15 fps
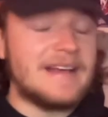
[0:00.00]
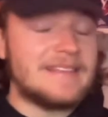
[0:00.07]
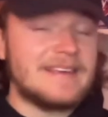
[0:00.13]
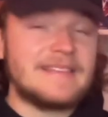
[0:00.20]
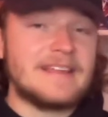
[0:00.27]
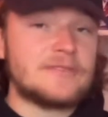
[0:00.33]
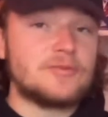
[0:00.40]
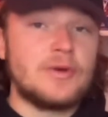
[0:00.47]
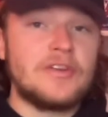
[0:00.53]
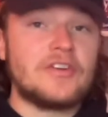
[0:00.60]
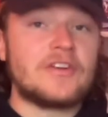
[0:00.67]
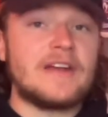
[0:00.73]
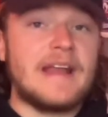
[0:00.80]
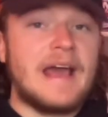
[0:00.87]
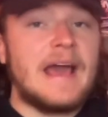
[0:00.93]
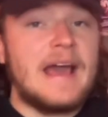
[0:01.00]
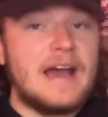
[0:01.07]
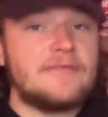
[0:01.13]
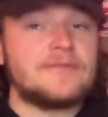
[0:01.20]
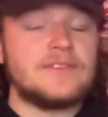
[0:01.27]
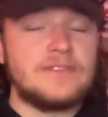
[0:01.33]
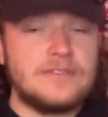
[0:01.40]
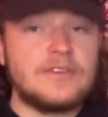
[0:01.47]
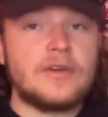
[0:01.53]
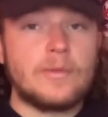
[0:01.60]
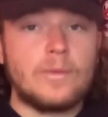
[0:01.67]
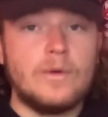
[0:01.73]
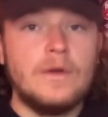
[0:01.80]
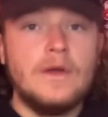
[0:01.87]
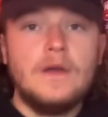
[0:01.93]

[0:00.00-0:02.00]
I think that's what you're going to have to do.